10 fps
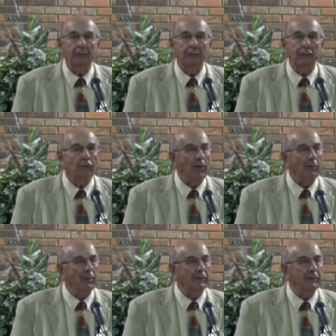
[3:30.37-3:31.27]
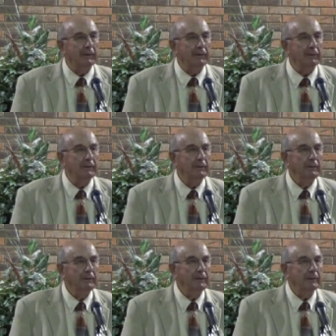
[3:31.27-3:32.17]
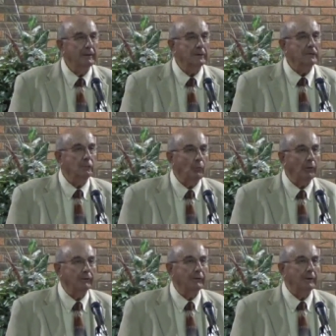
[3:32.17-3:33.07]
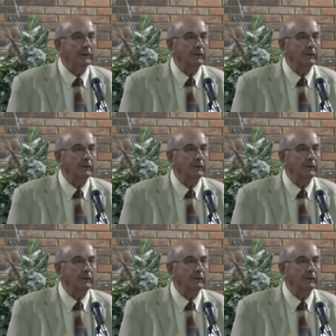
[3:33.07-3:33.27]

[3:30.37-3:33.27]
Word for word: You ever thought about that? He is worthy.